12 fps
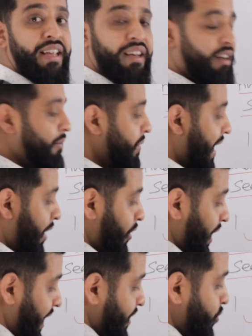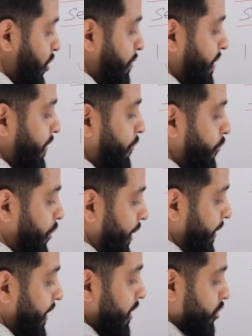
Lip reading: here, our n will be 3.